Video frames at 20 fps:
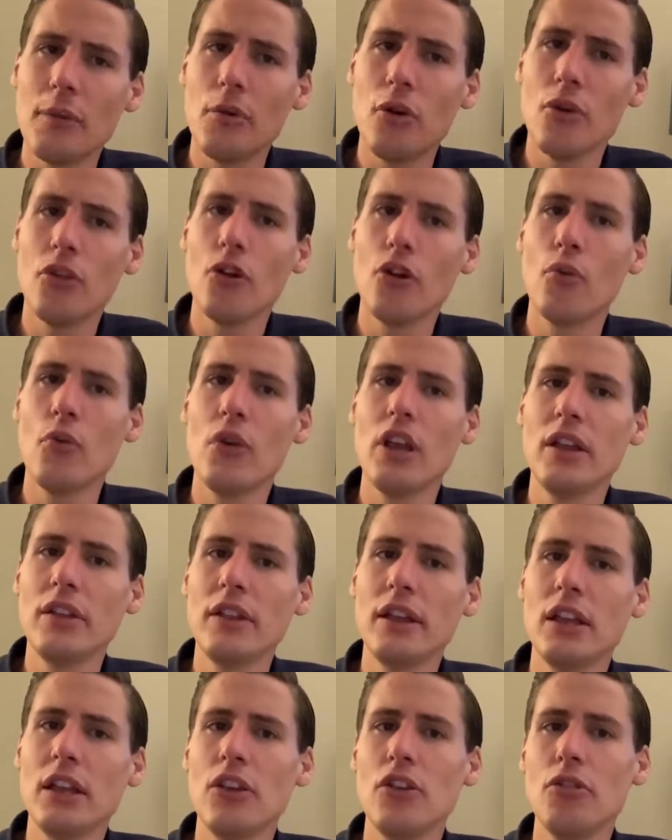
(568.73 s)
him hold a
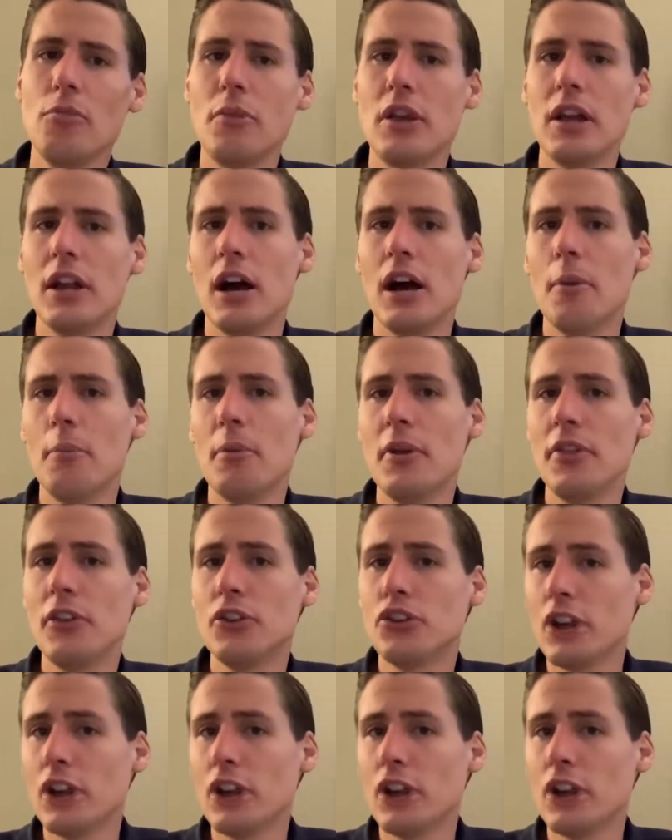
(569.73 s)
weekly Q meetup in the